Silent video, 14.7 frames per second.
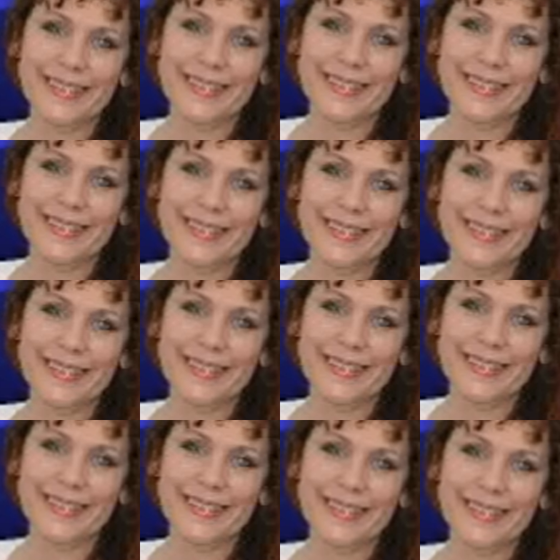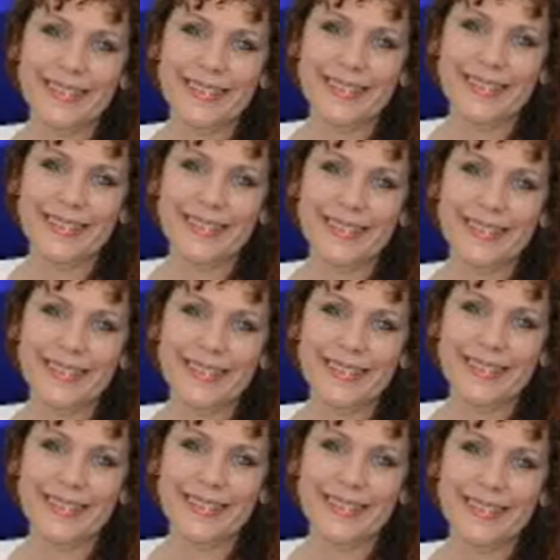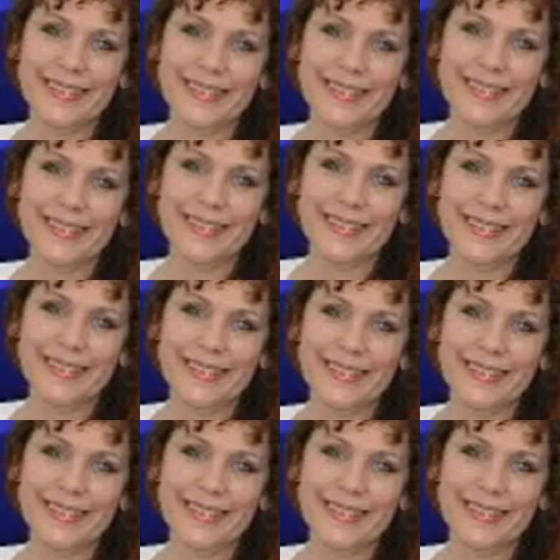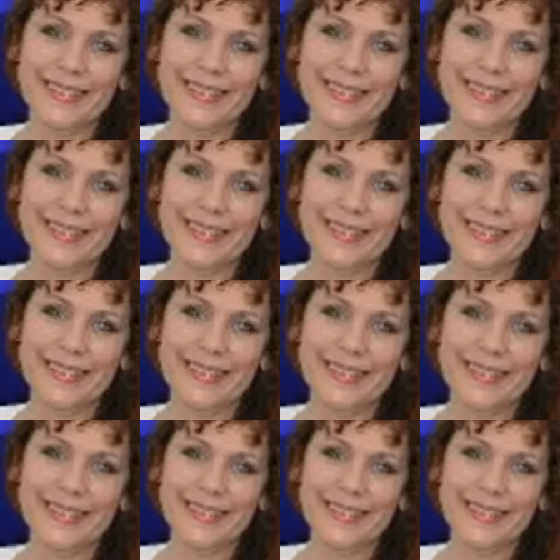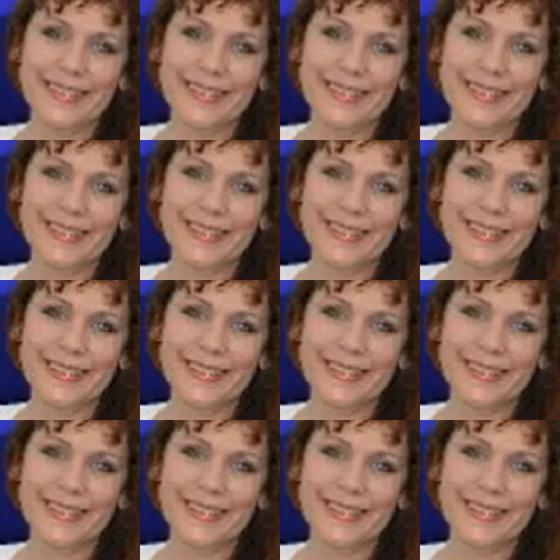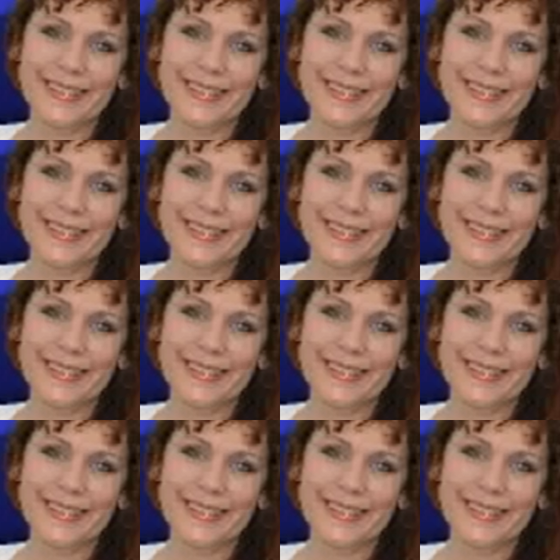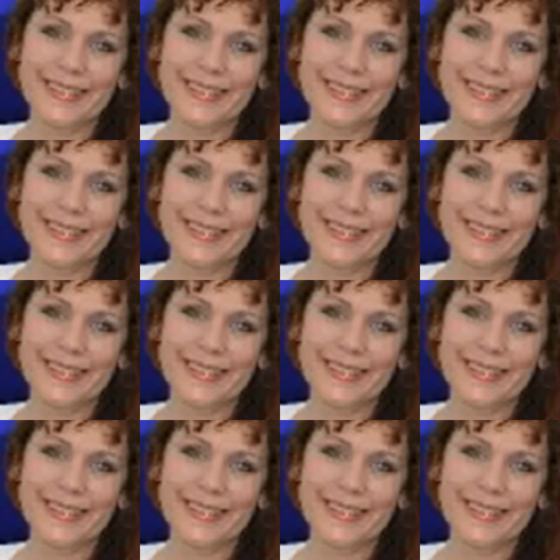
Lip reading: The person shown says nothing.